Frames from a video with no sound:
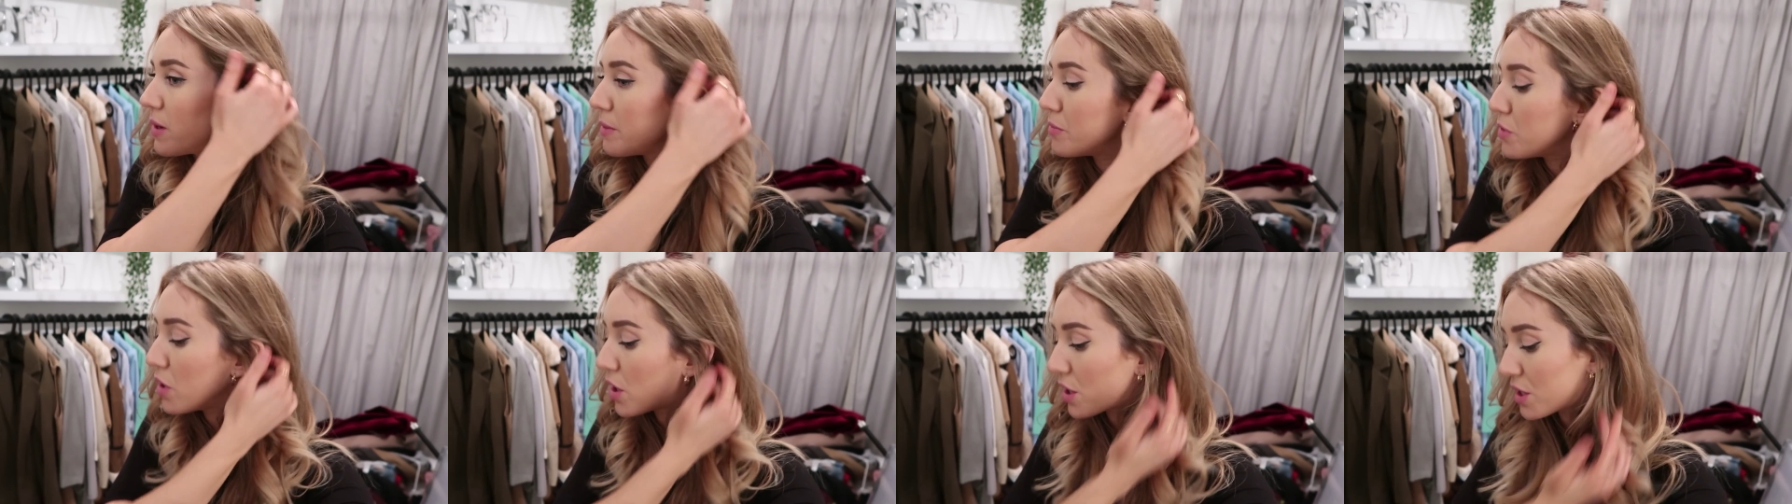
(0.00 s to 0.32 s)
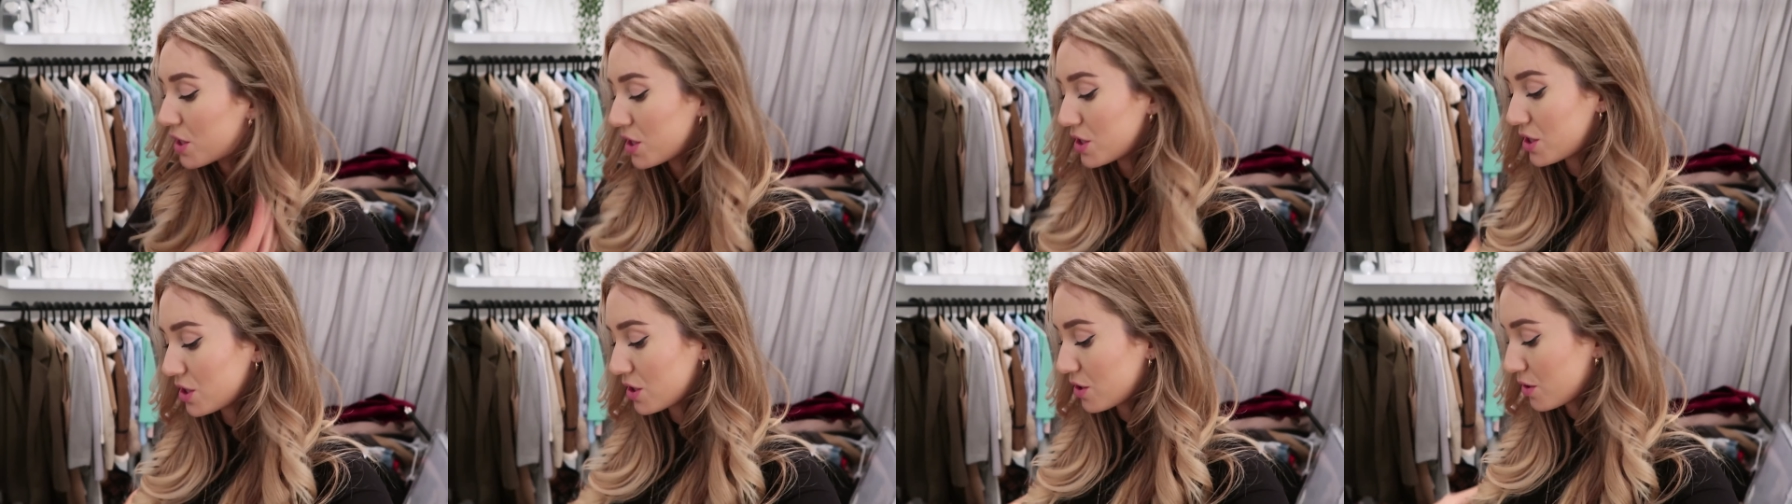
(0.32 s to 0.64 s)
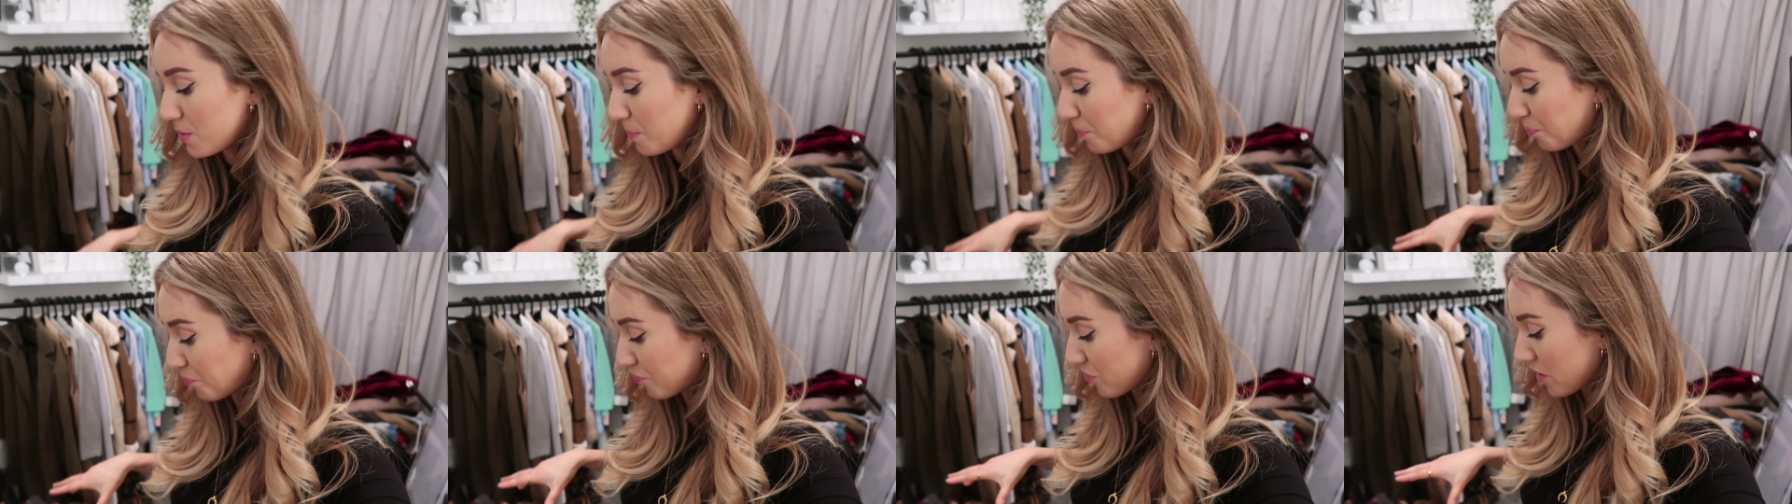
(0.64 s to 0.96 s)
So I'm not going to
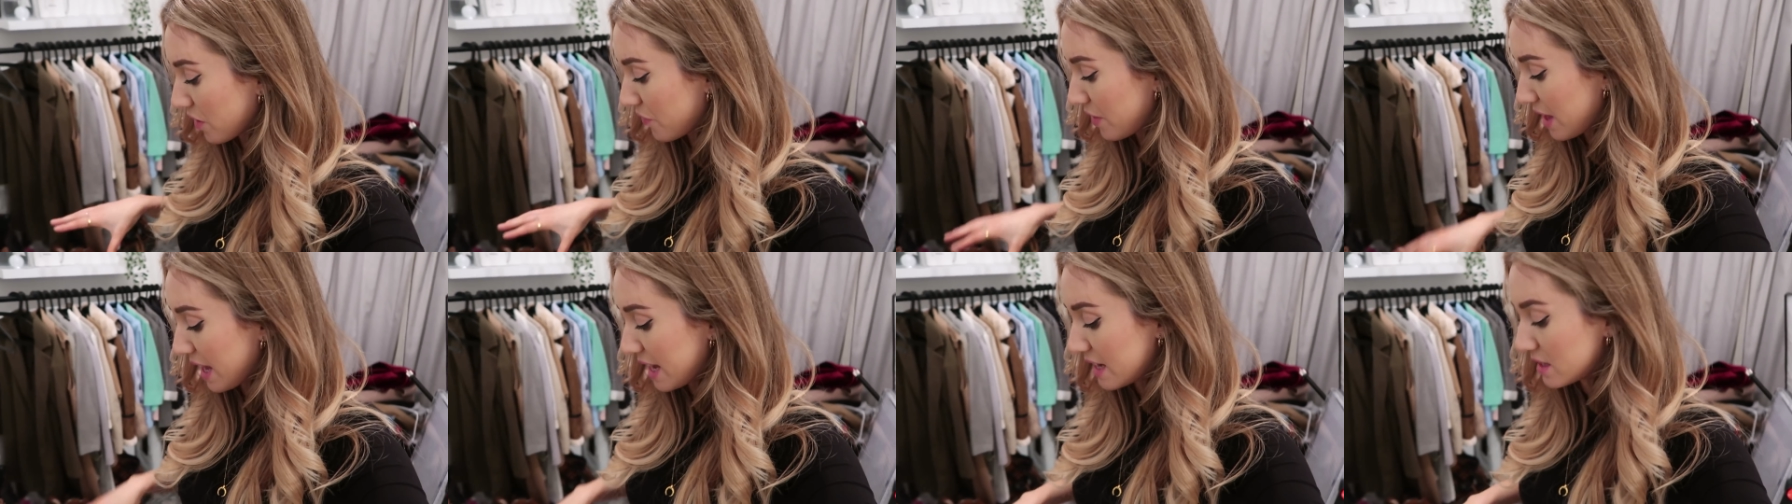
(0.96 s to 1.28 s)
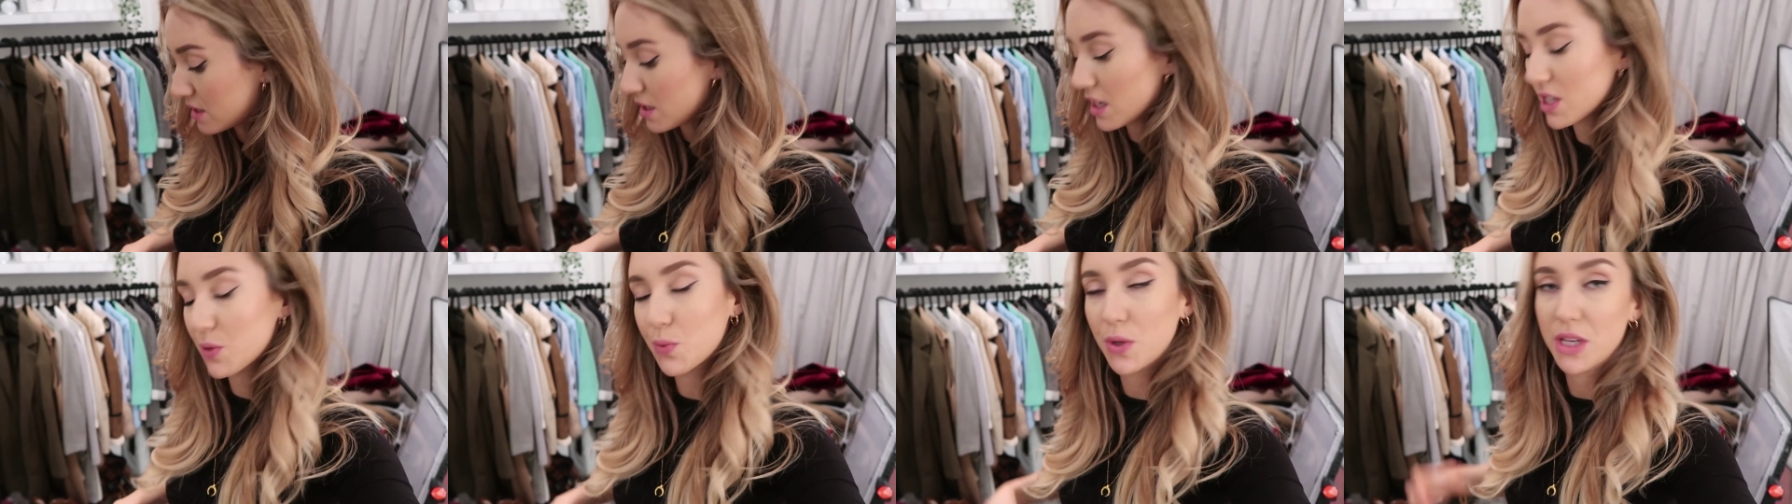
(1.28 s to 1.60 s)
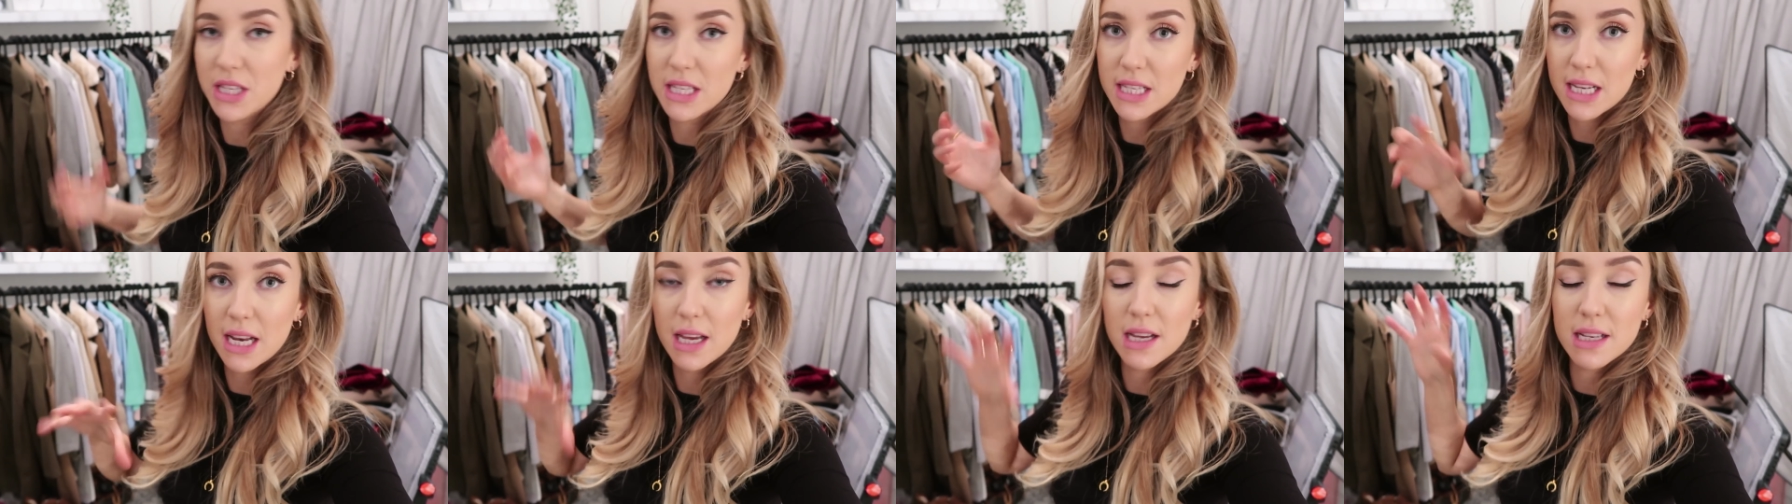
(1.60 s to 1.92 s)
do the ASOS
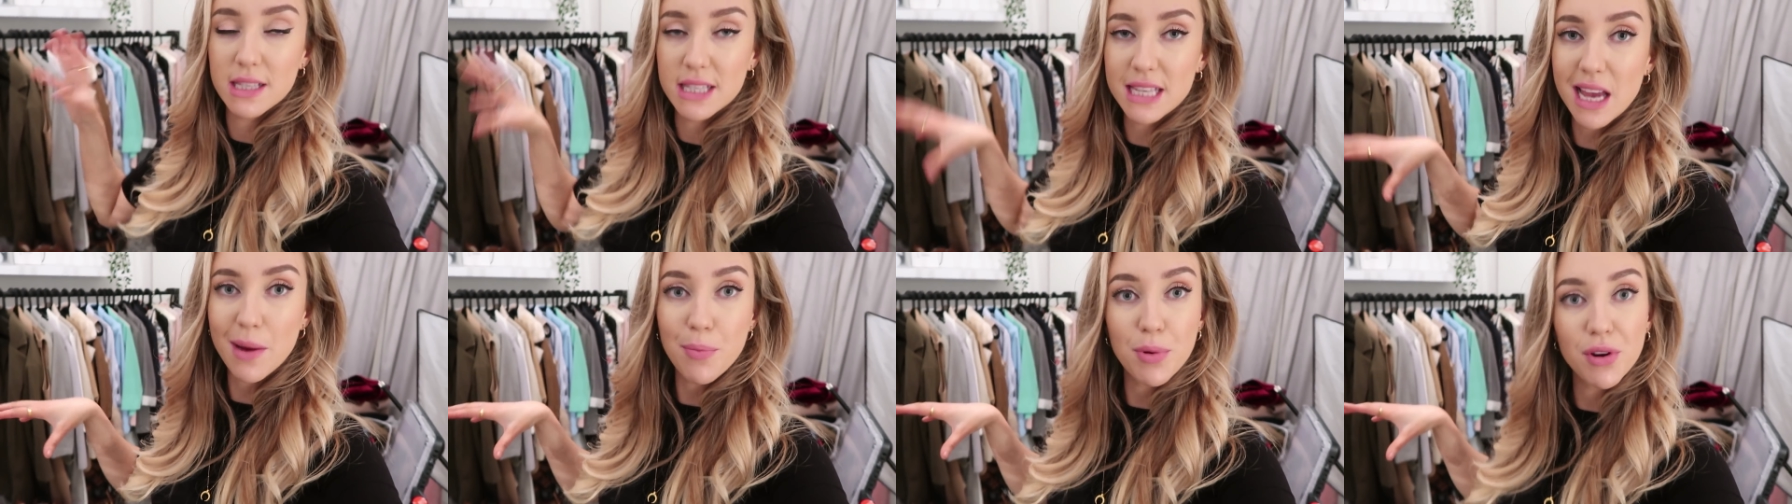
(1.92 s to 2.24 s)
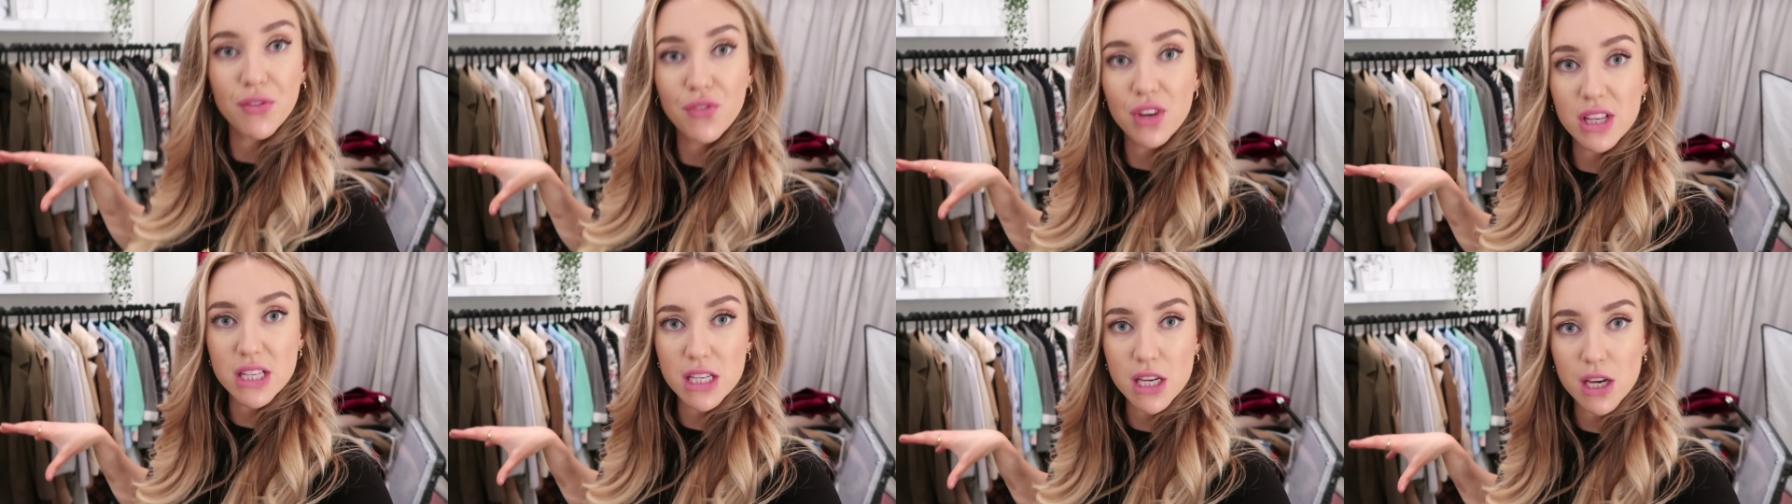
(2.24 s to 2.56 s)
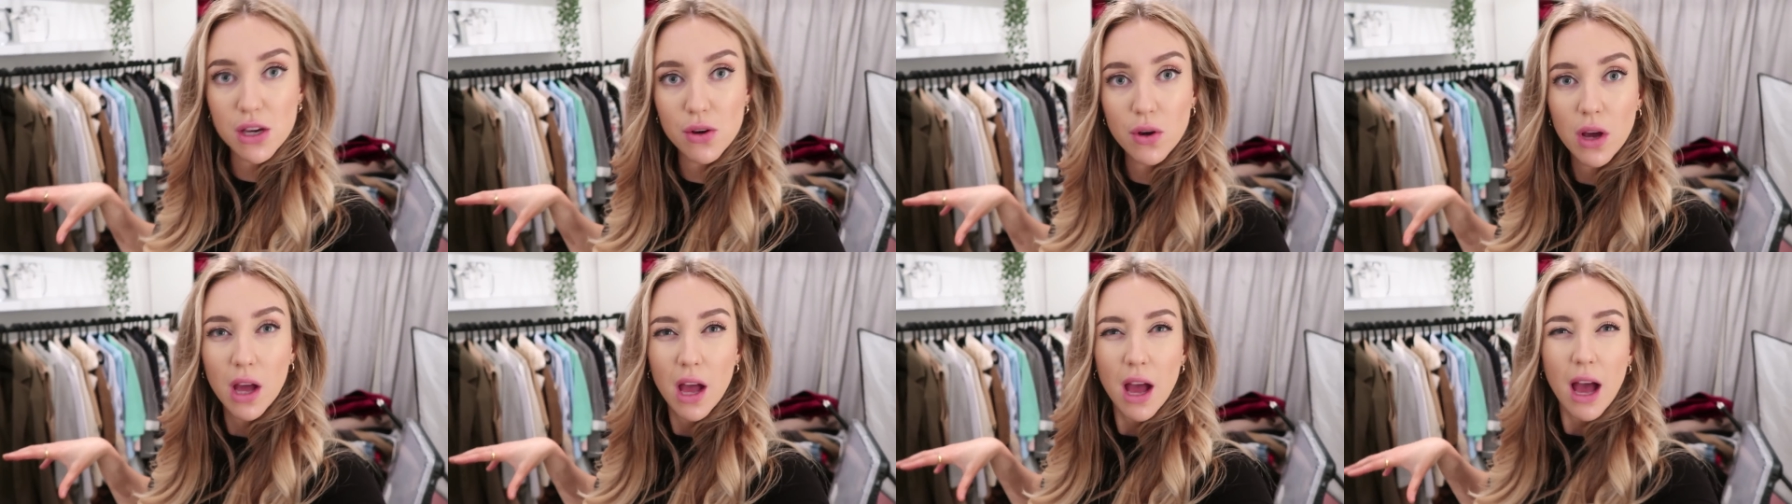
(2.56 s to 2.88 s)
ones like a separate
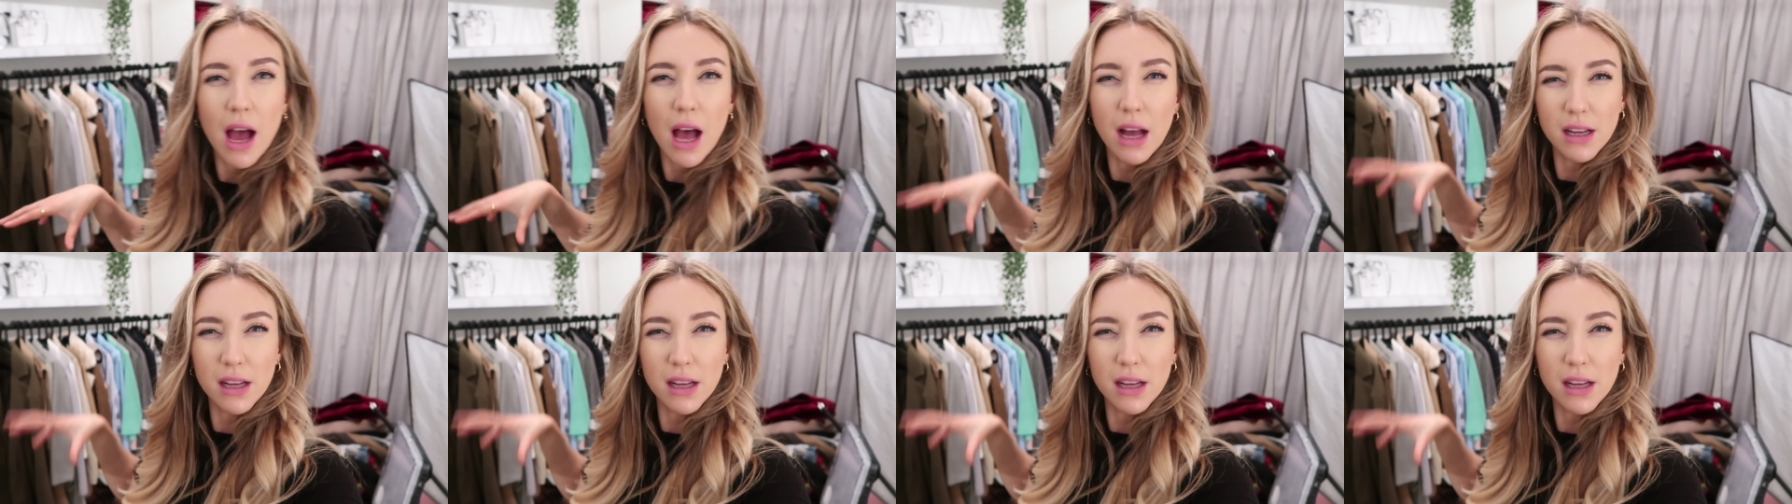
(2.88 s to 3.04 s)
video.